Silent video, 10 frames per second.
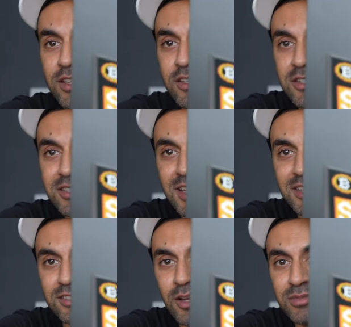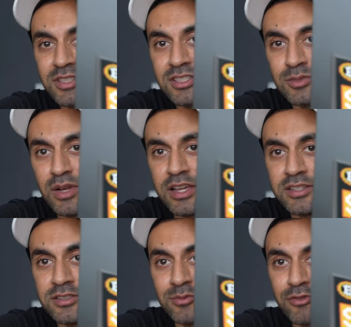you can set this up to display
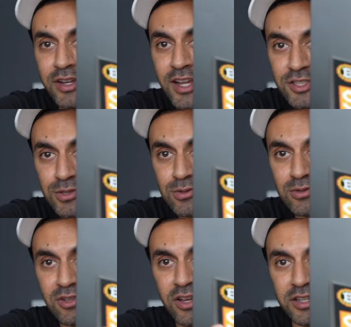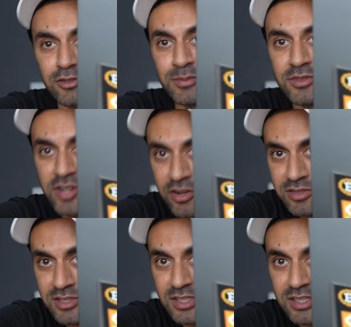some financials like
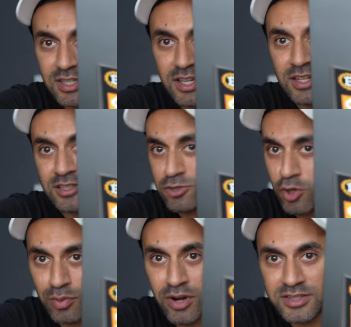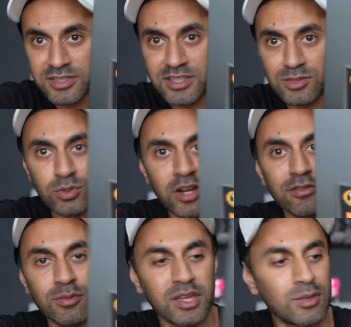cryptocurrency, stock prices, whatever
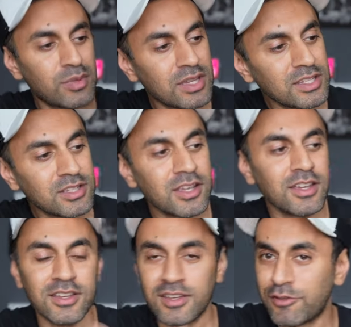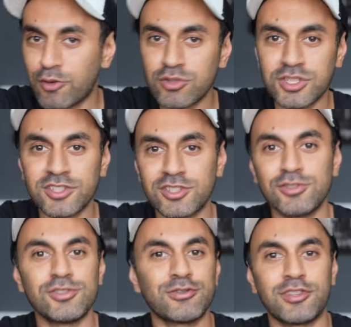it may be. Of course, you can
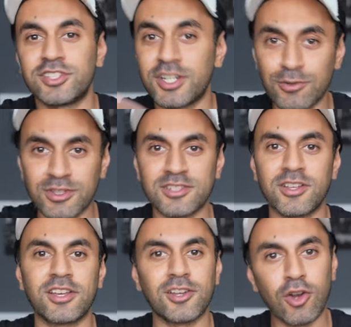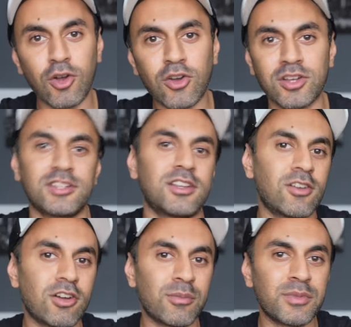use it for the general things like a clock, an
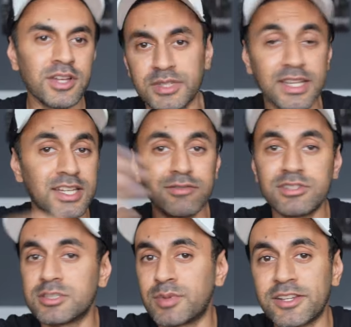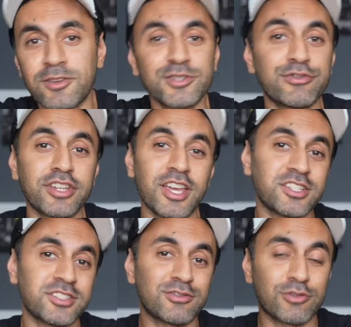alarm. It can even display
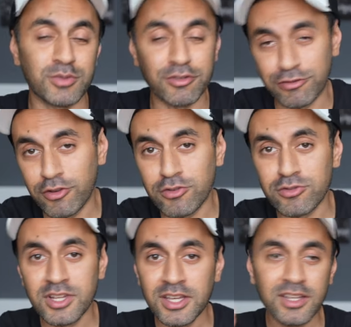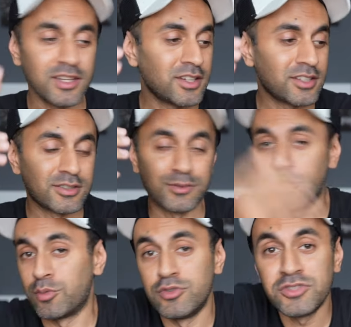notifications from your phone
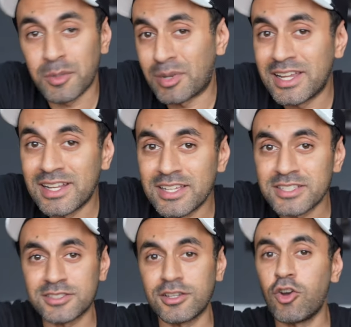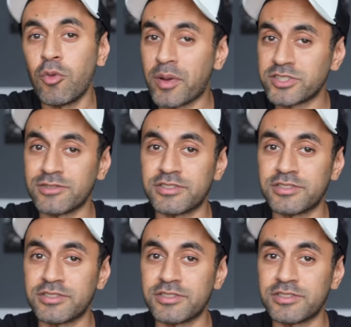your music playlist, a whole bunch of